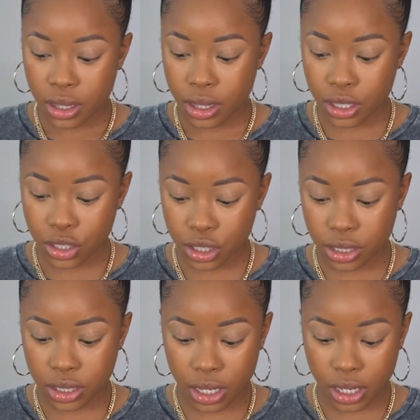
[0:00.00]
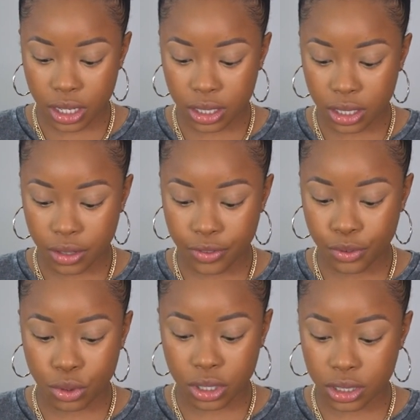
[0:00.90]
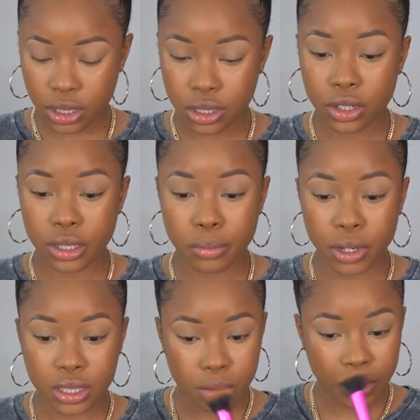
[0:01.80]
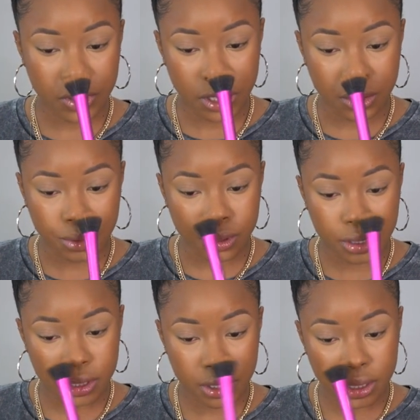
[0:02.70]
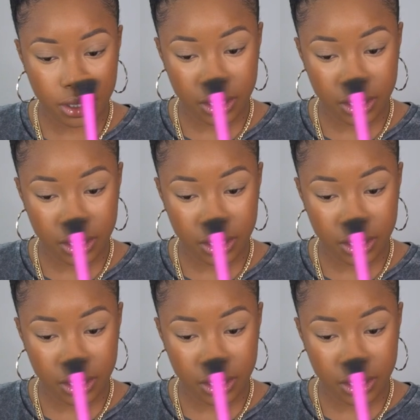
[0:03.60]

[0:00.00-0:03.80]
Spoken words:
Then she says you focus it on the bottom of the nose.